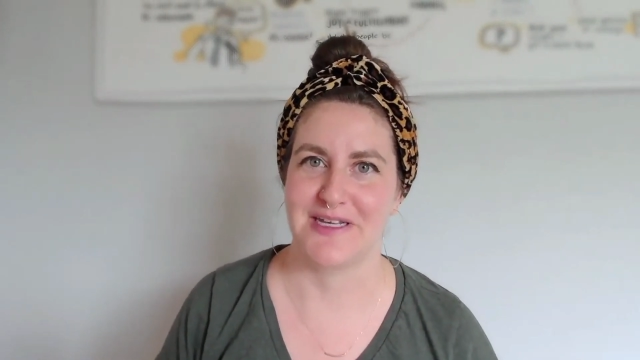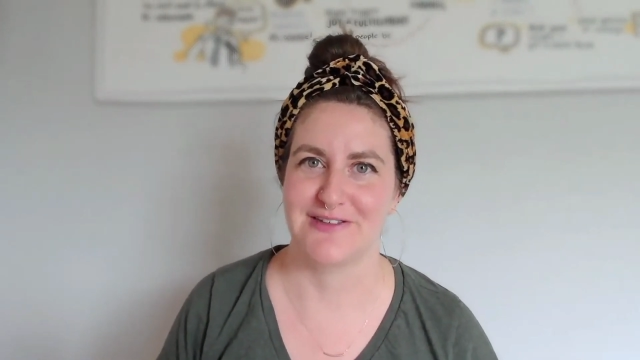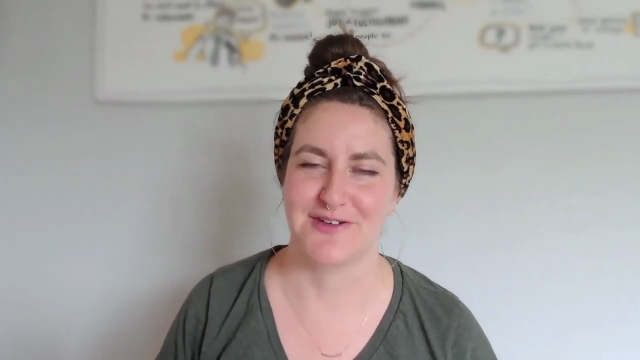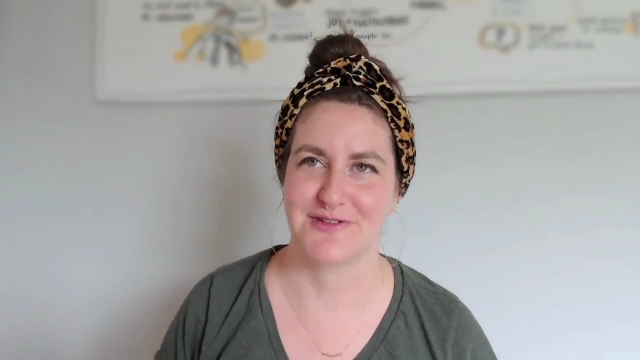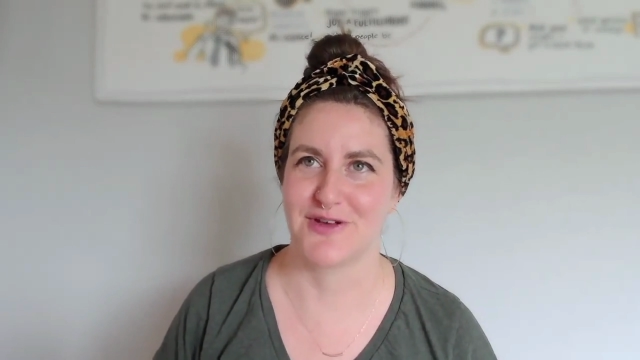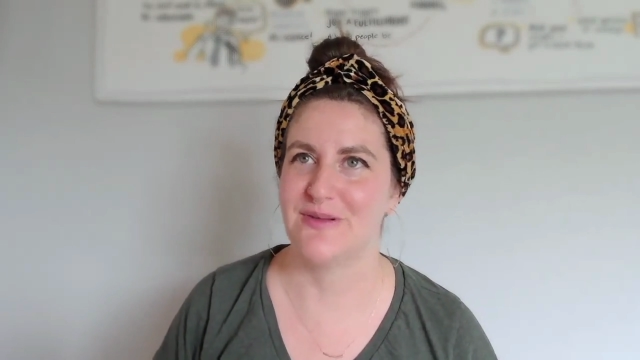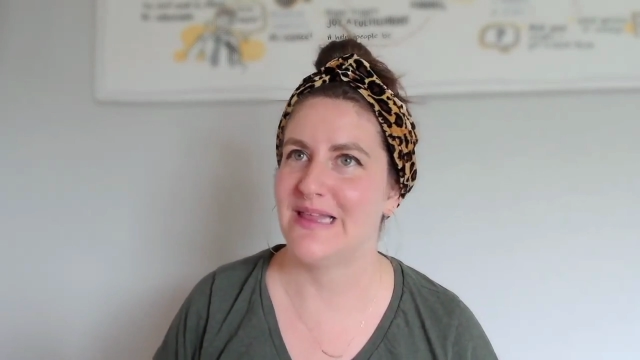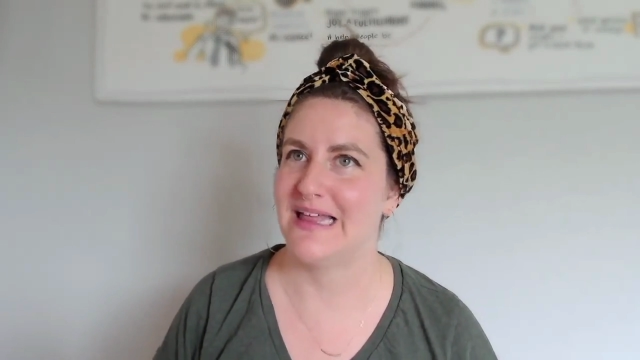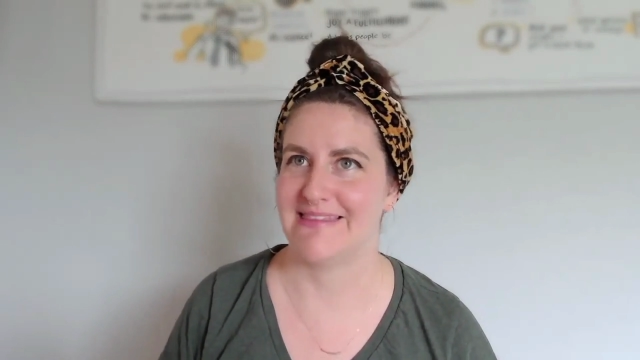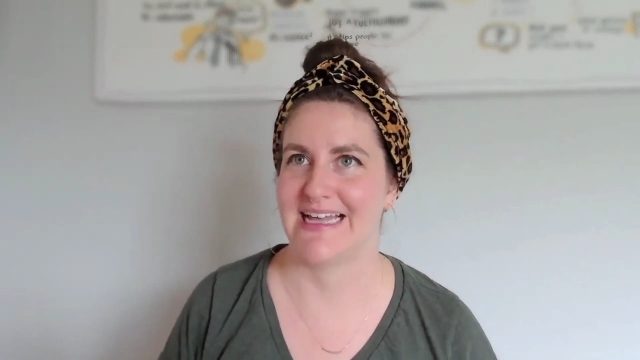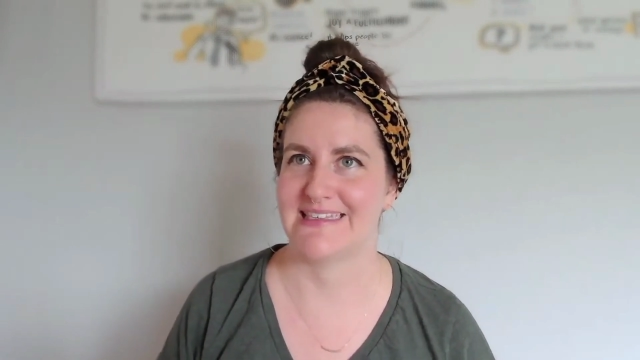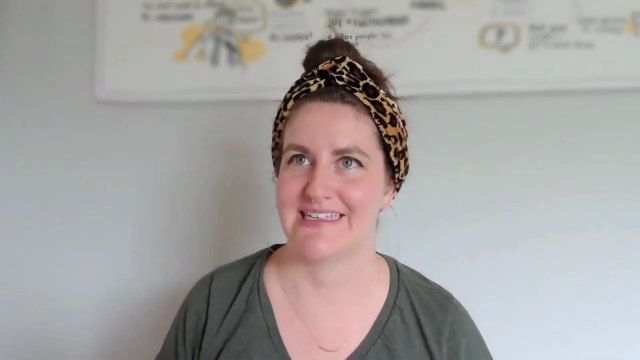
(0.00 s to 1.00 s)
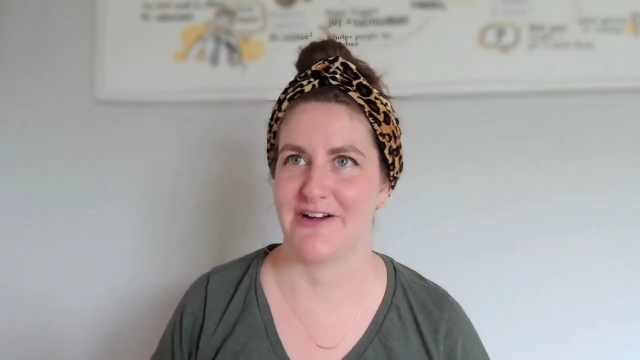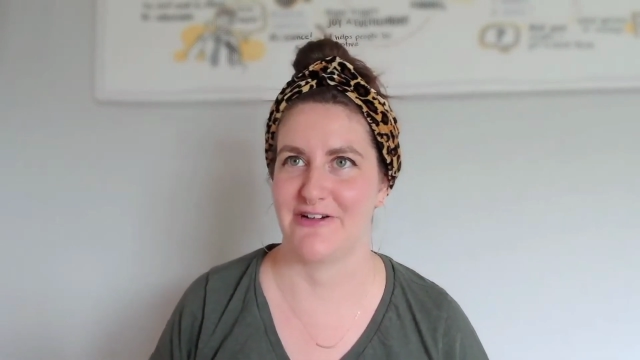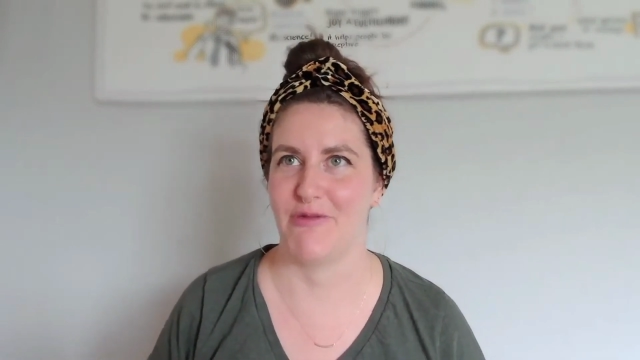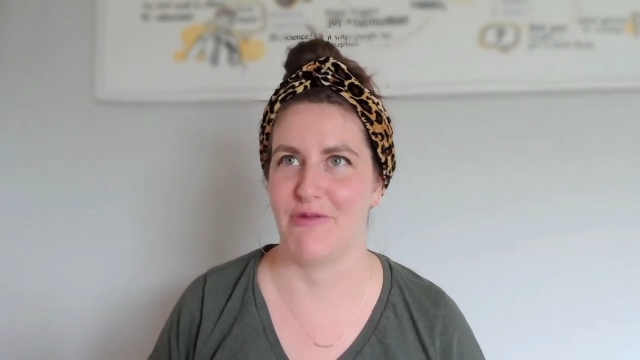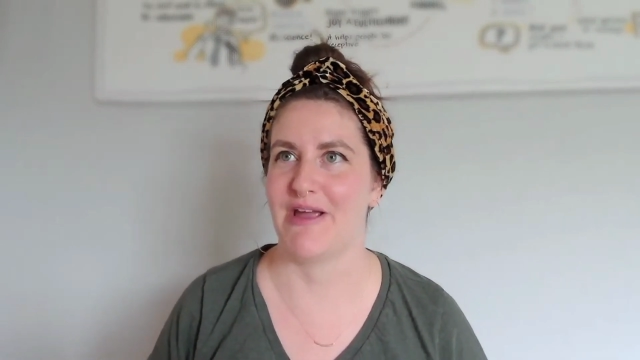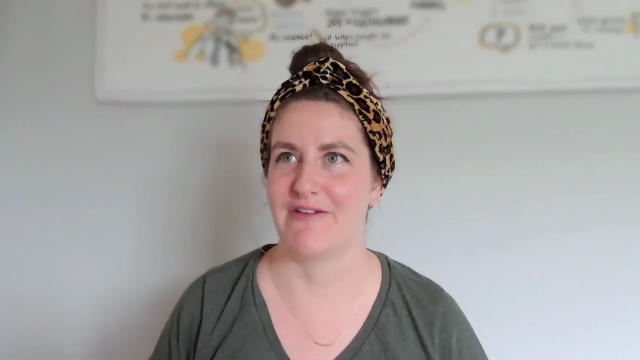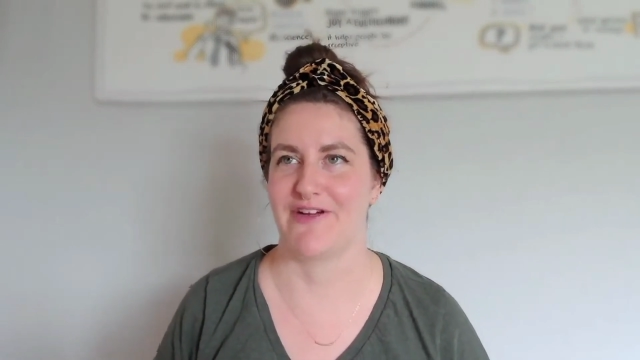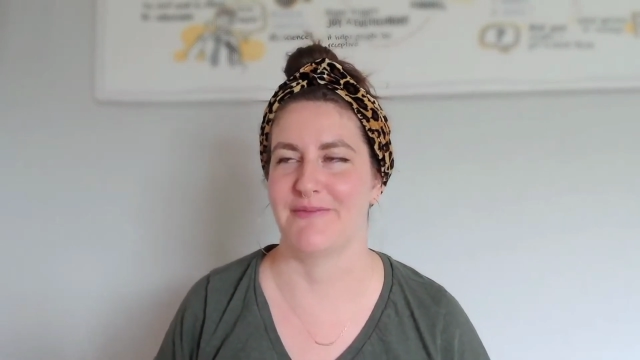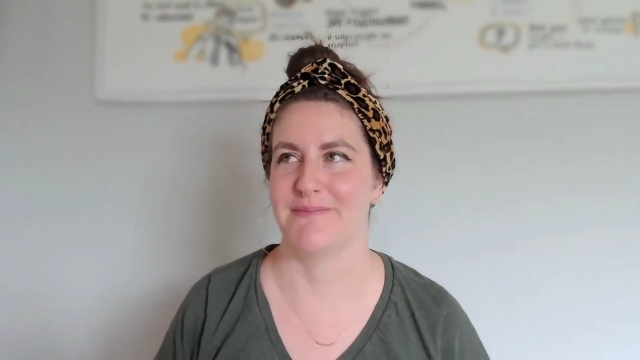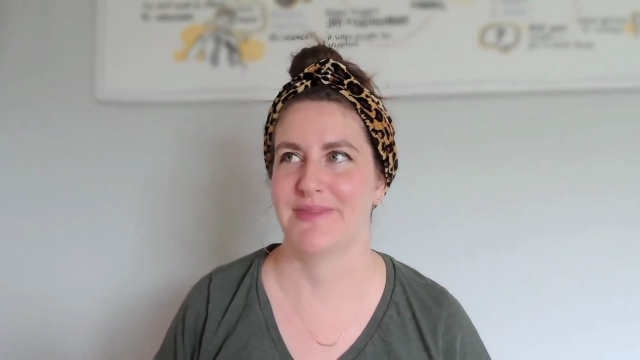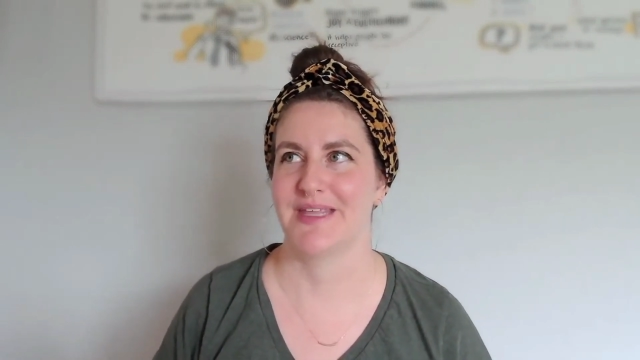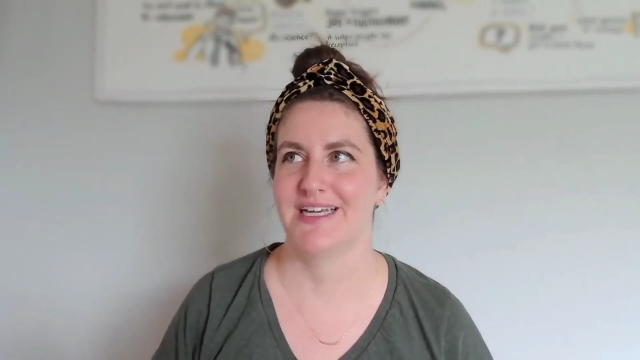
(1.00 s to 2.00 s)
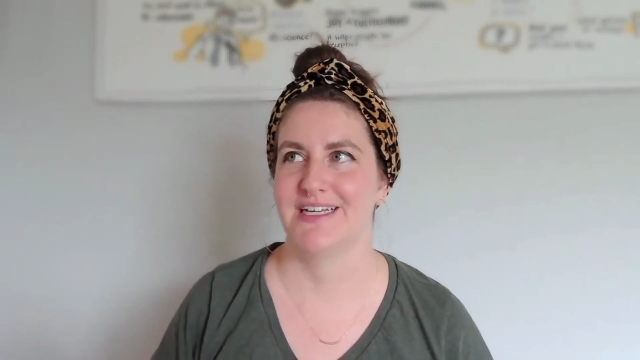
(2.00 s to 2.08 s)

So don't let that scare you away from